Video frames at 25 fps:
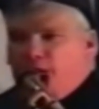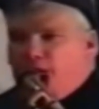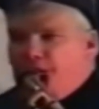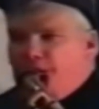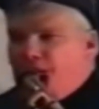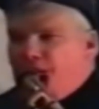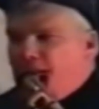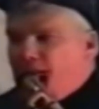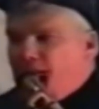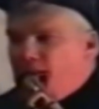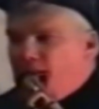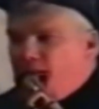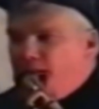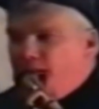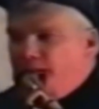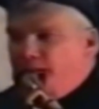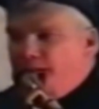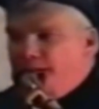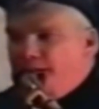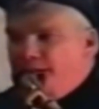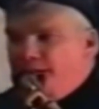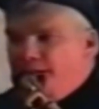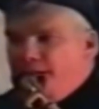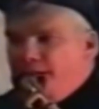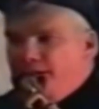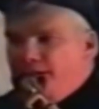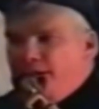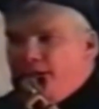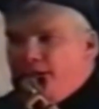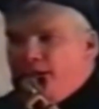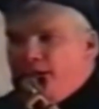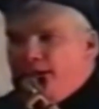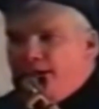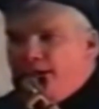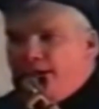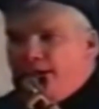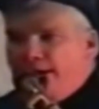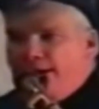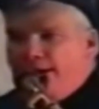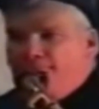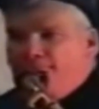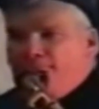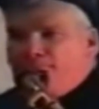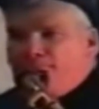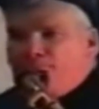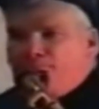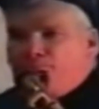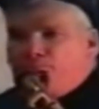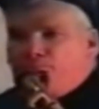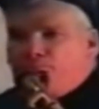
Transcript: no, I've never run into anything like that.